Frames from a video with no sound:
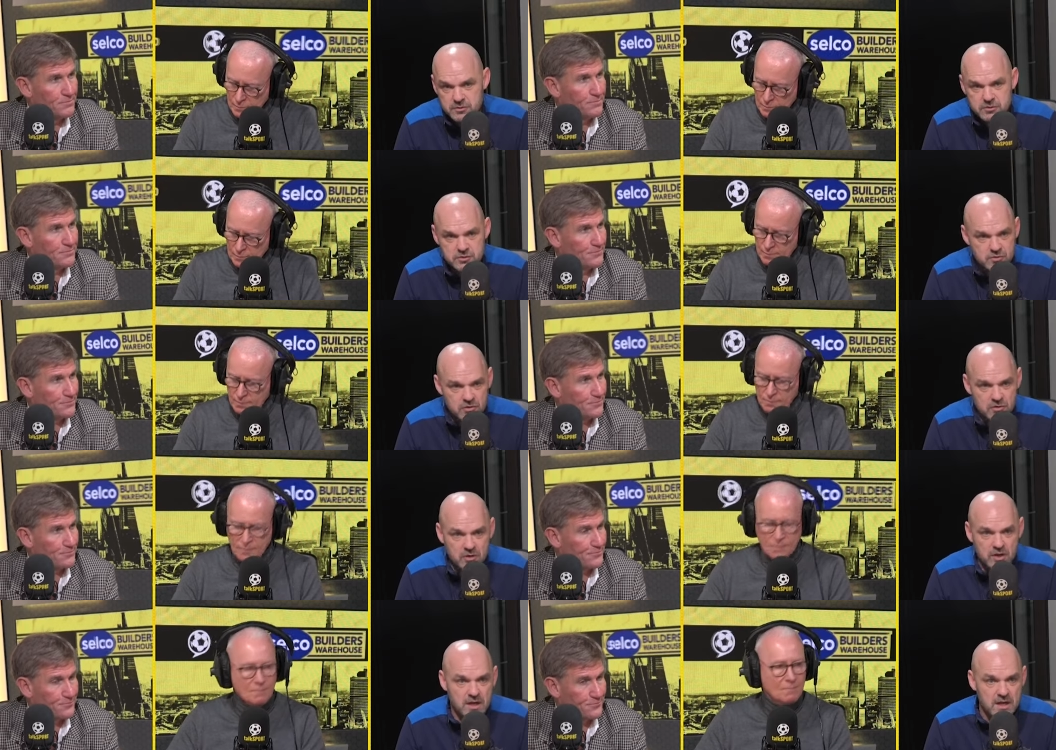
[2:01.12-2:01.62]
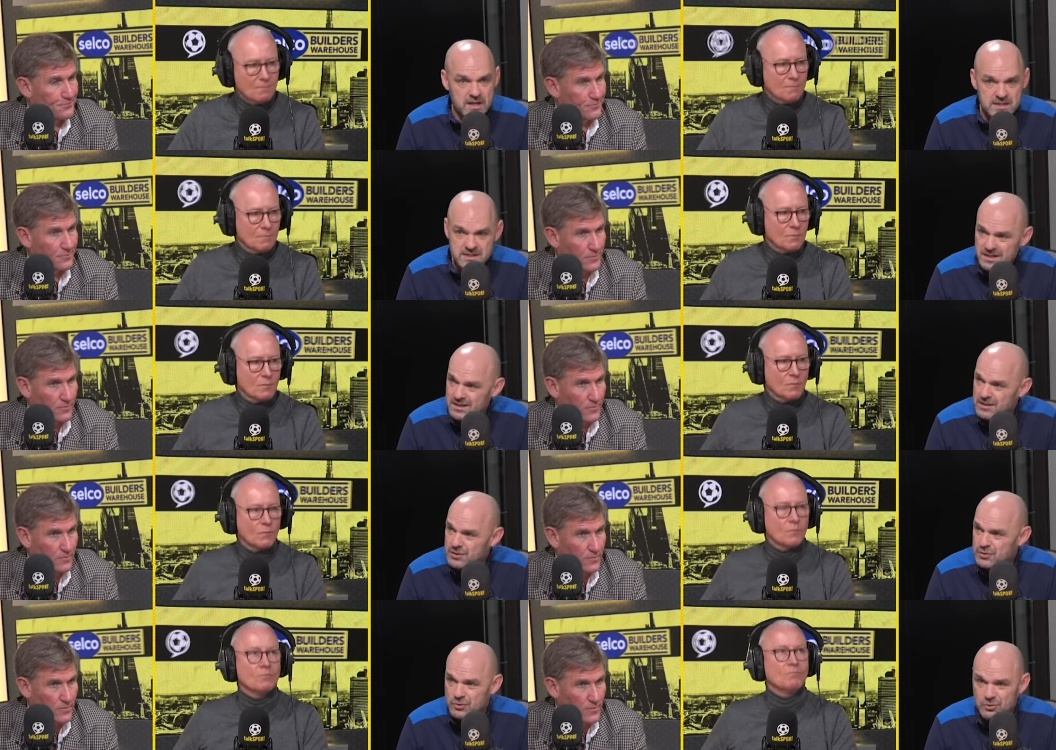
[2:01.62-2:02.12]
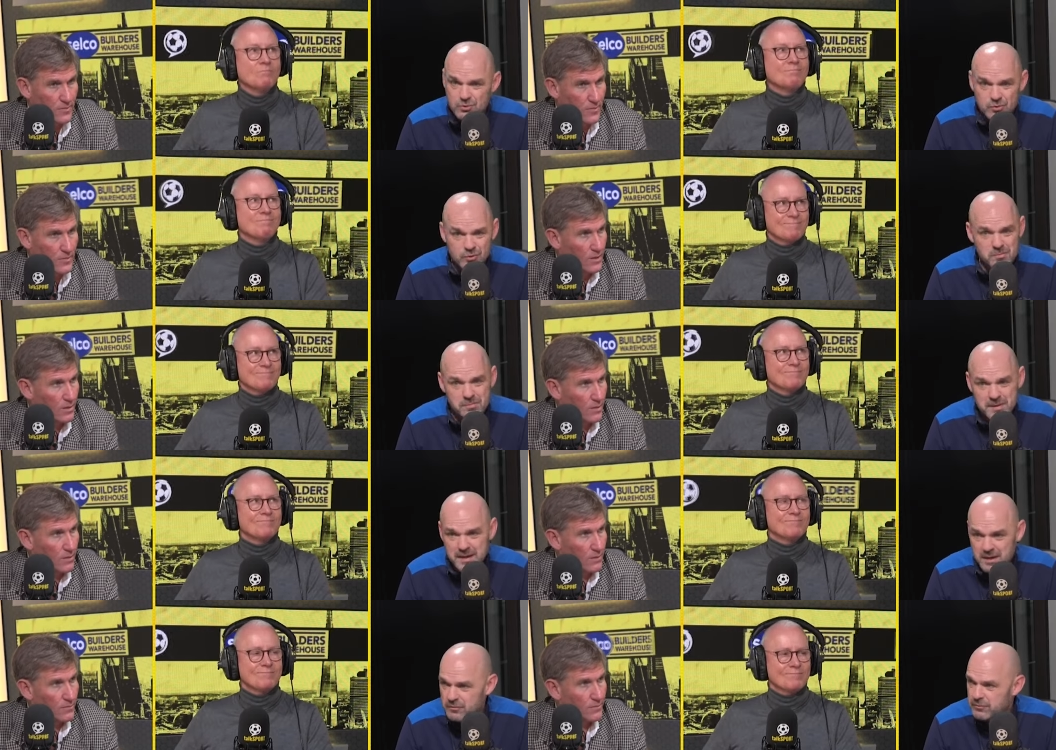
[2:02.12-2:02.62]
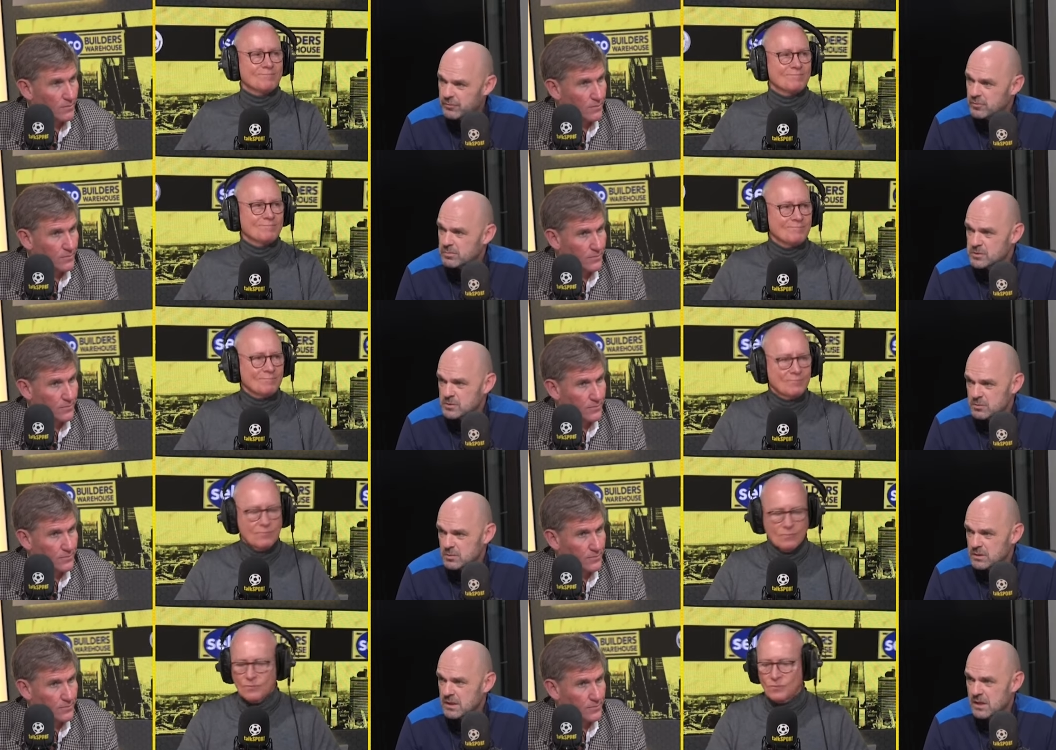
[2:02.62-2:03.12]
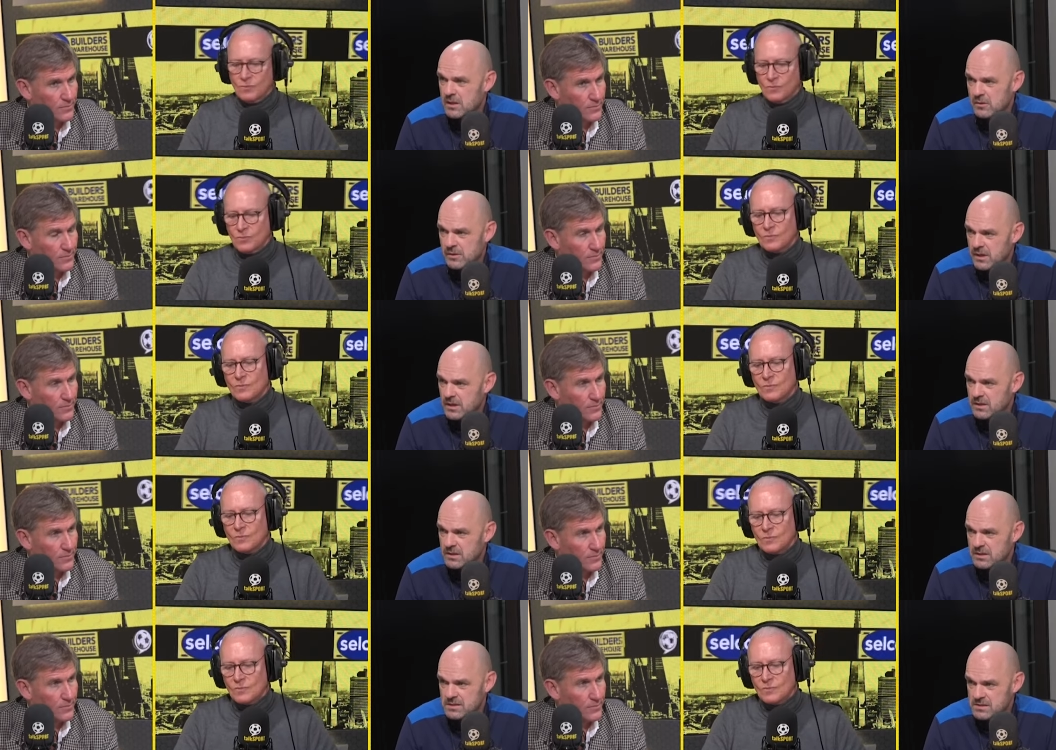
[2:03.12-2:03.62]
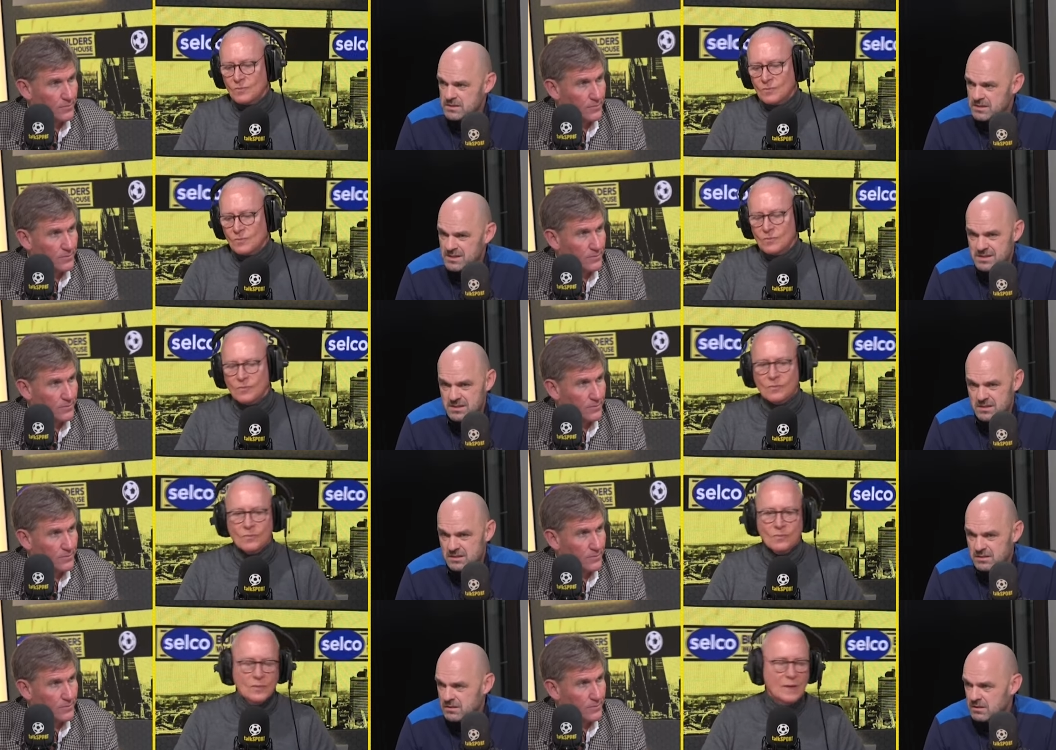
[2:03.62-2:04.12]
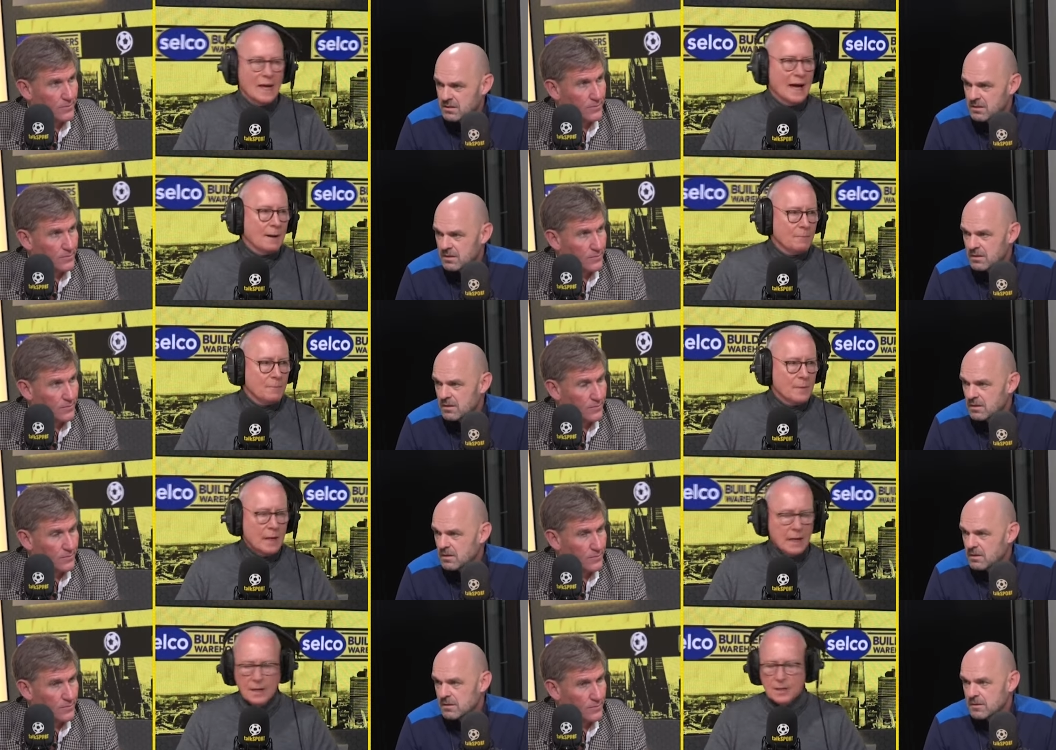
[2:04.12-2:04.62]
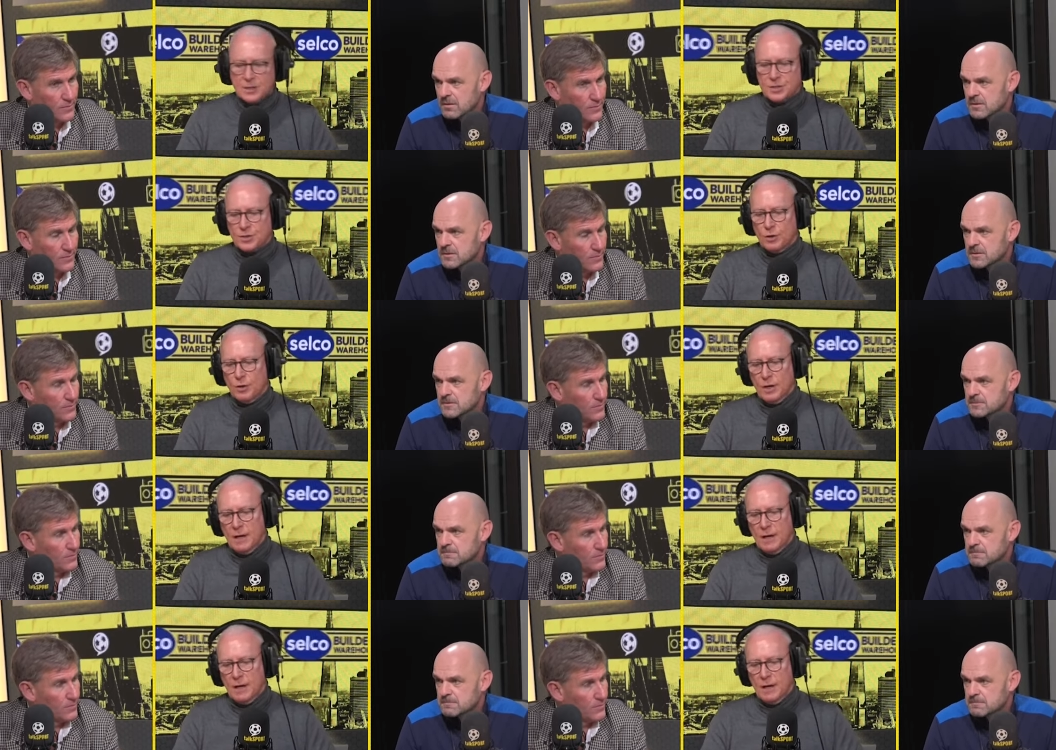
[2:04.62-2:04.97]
Speaker 1: and stronger, he's going to score a bagful between now and the end of the season.
Speaker 2: Yeah. So